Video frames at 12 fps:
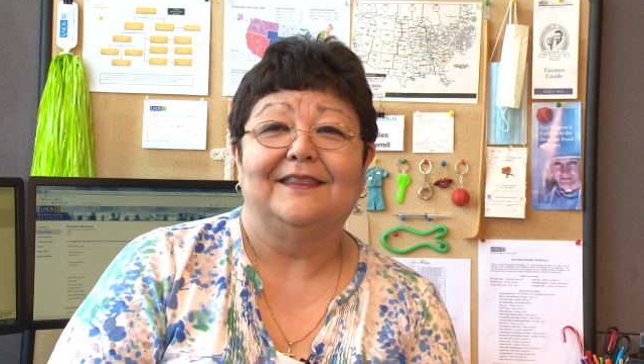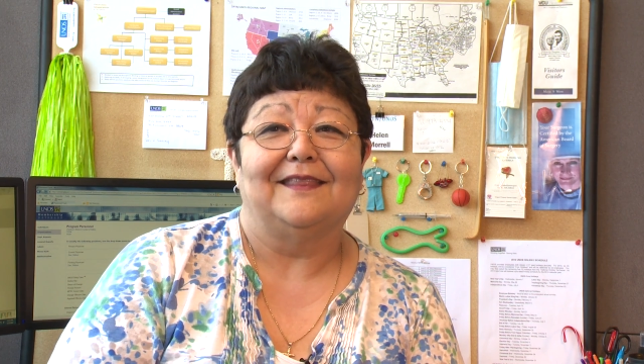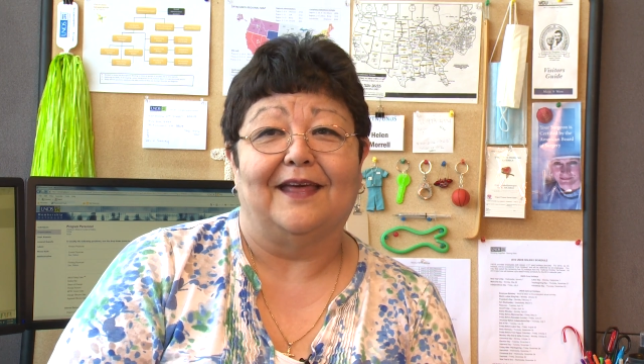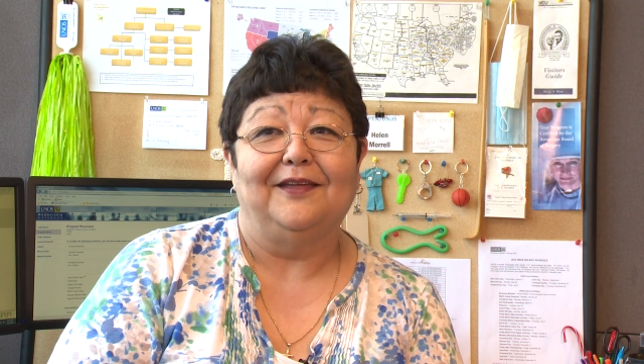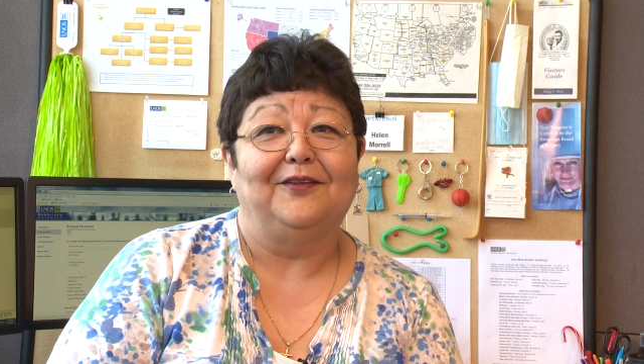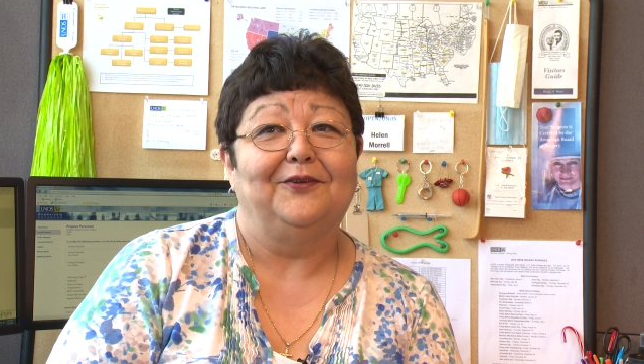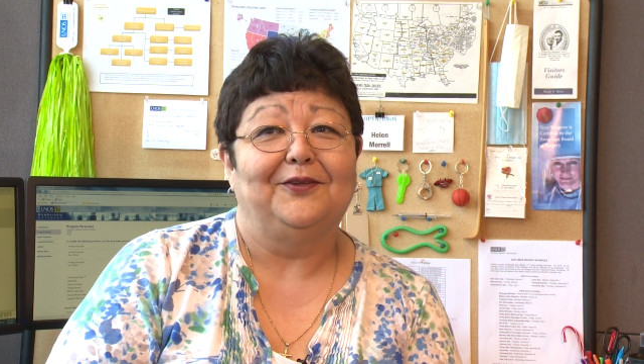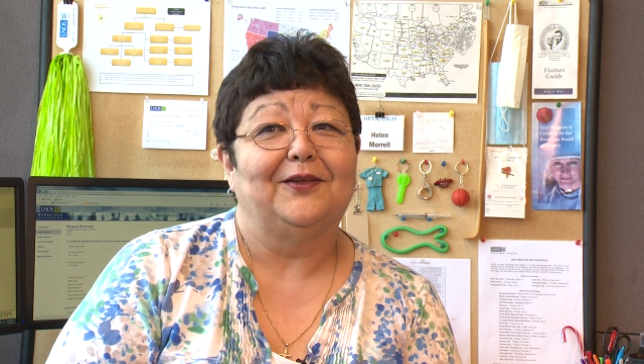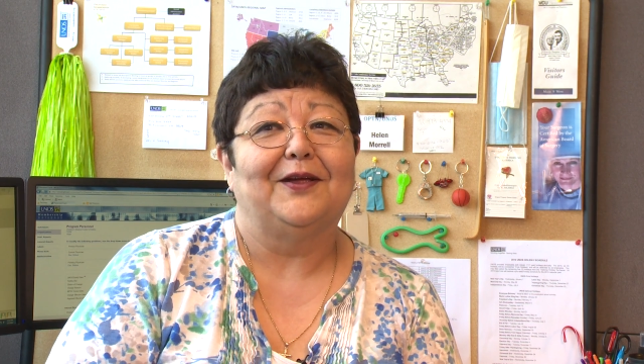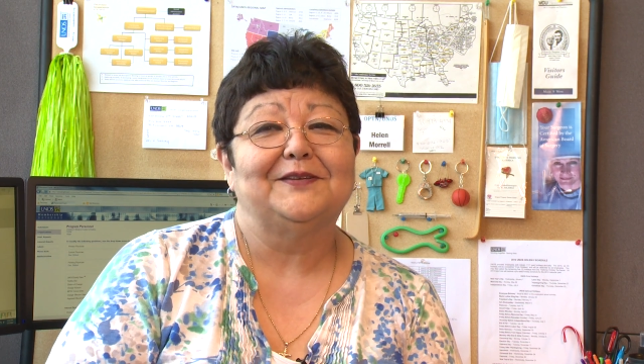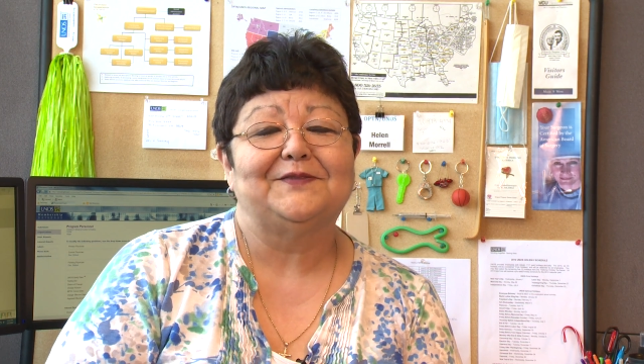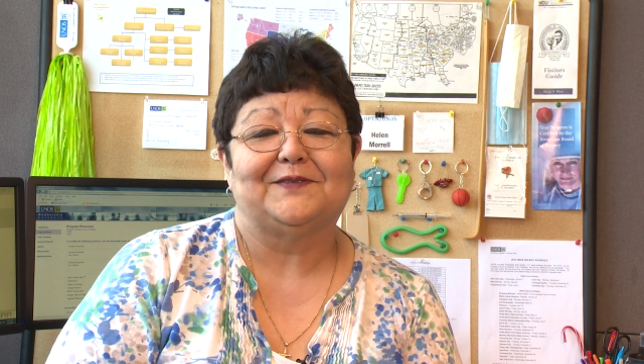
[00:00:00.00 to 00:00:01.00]
Thank you,
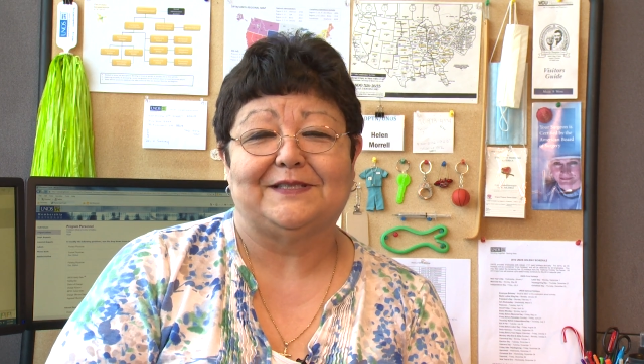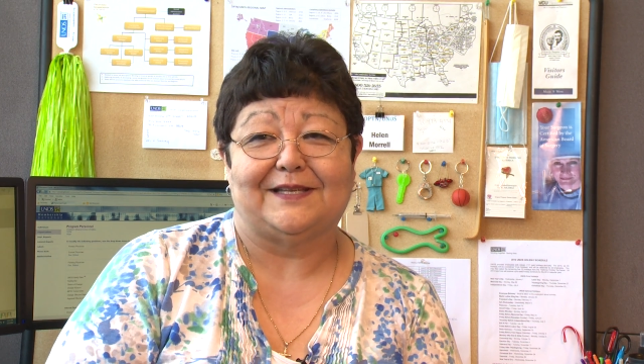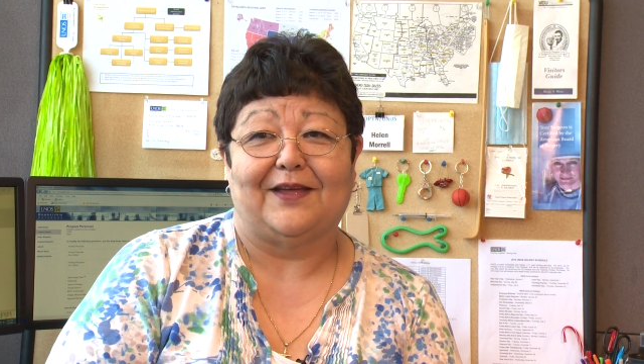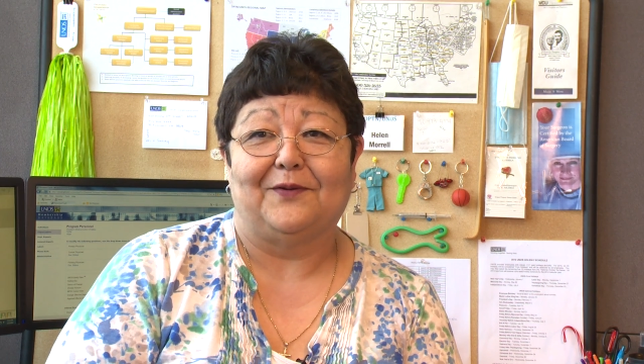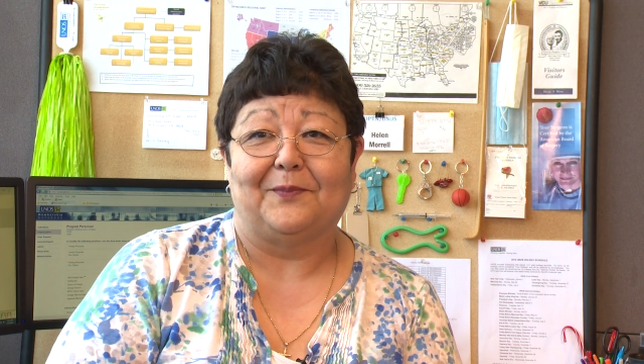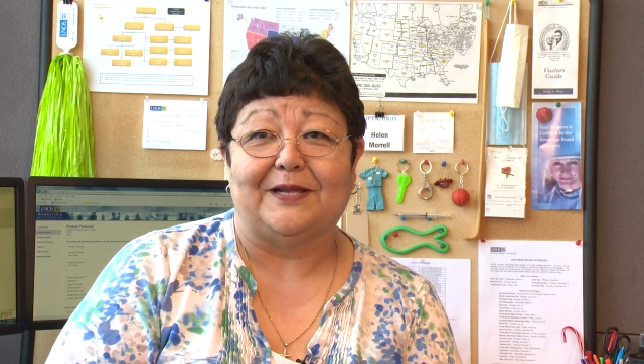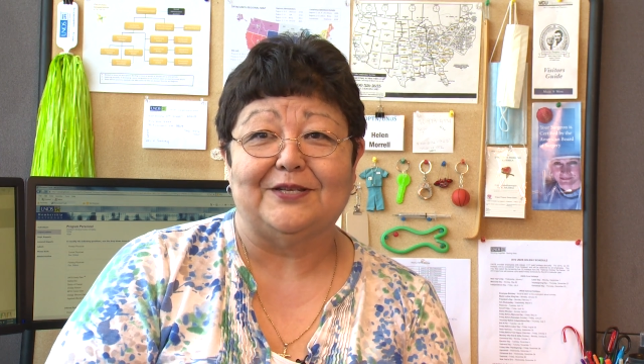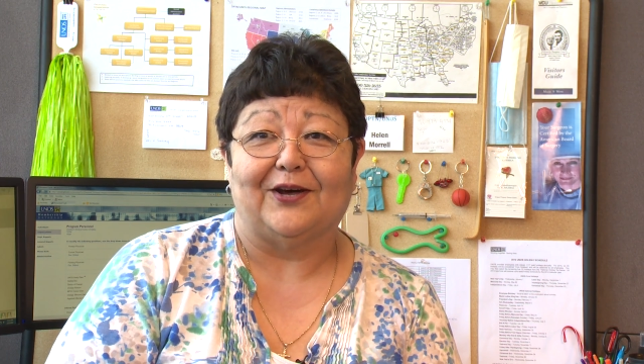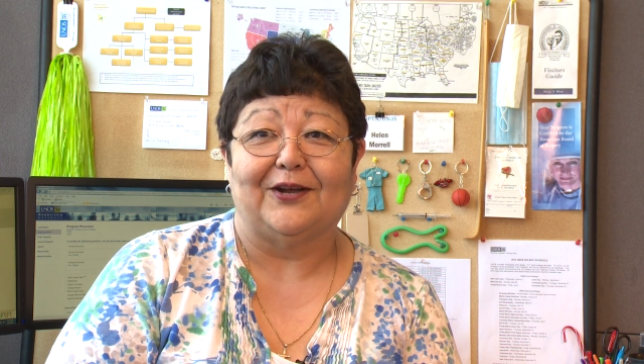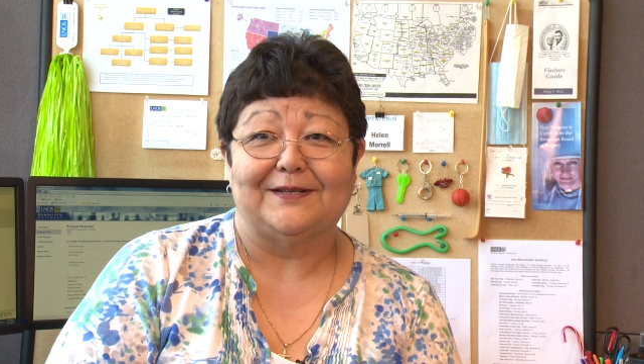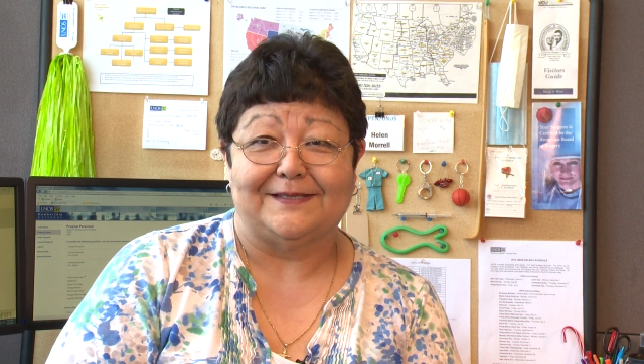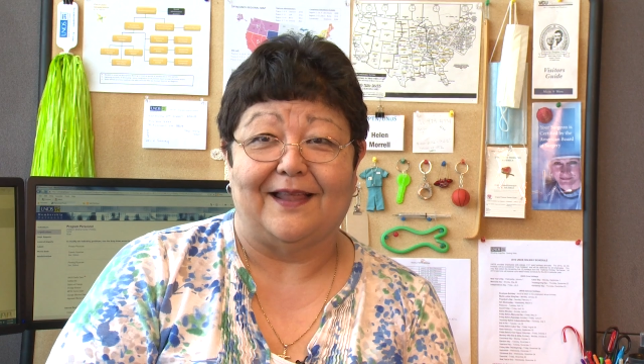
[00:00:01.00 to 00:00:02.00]
UNOS, for saving my
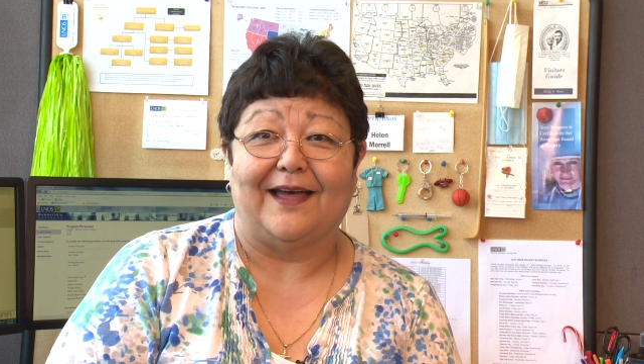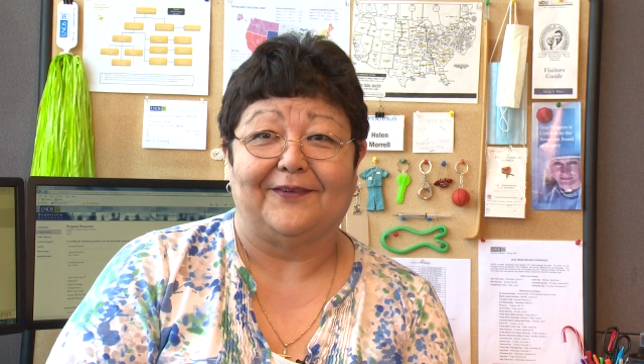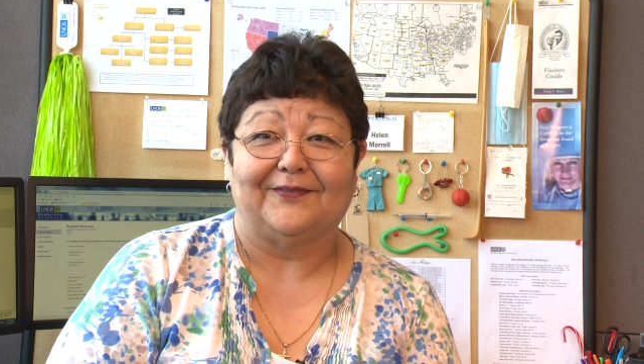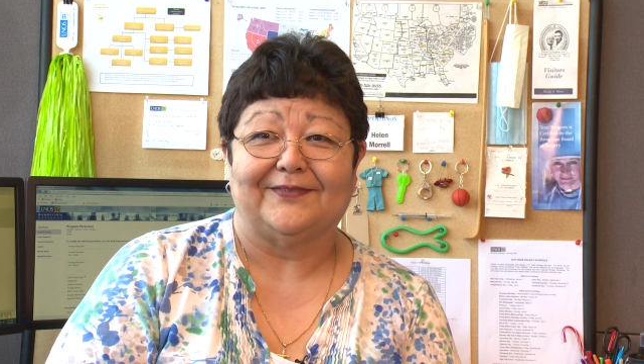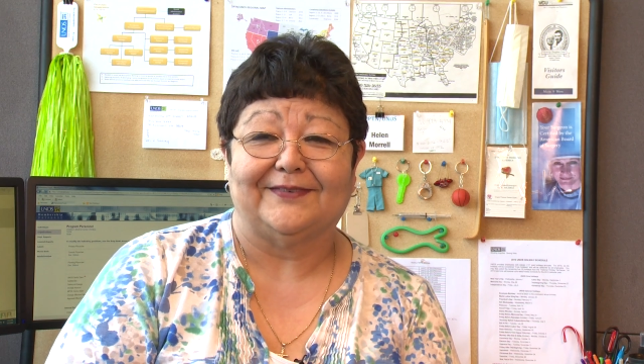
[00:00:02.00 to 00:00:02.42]
daughter's life.